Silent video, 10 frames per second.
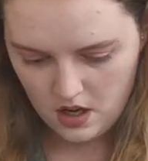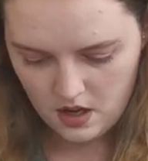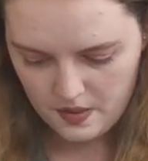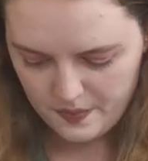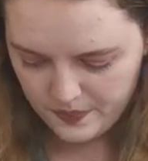
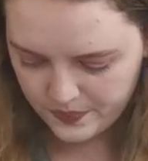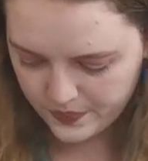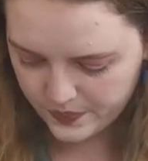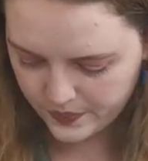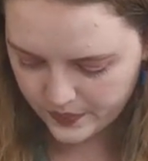
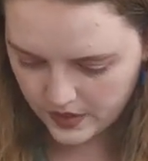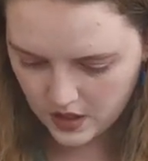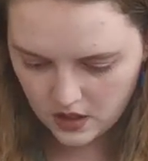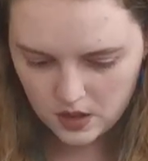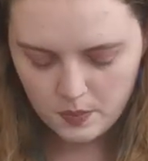
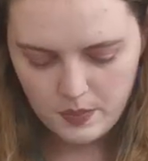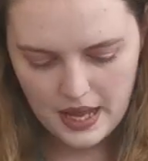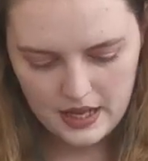The